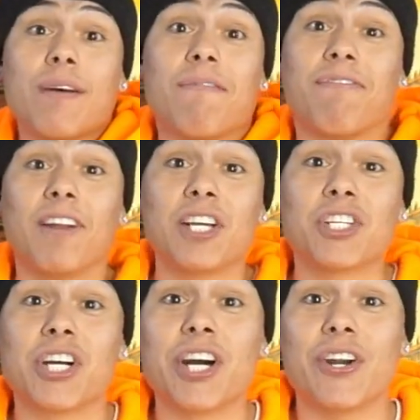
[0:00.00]
the flush
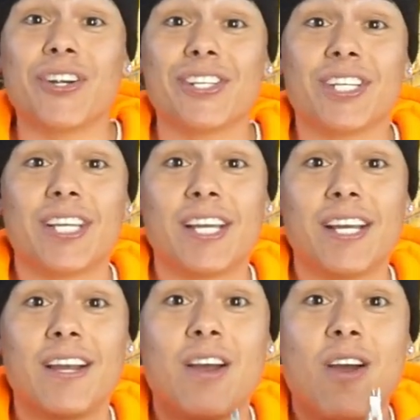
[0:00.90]
cutters,
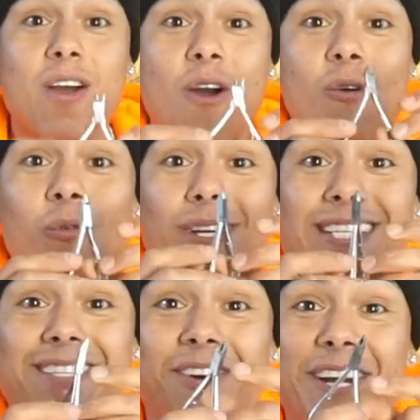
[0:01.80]
which
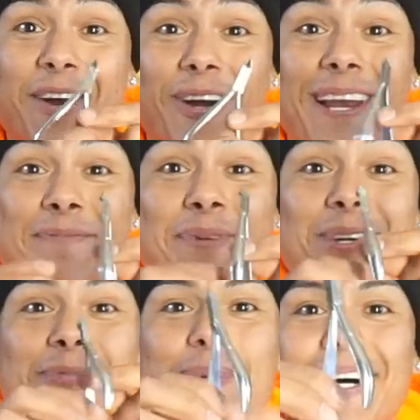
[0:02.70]
these are nail
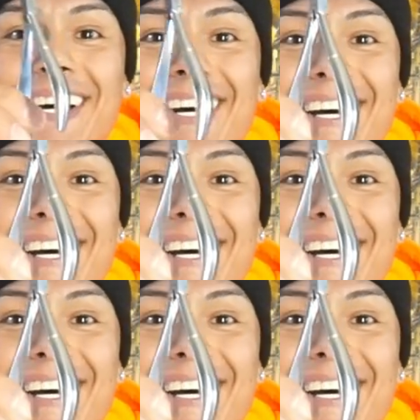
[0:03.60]
clippers, but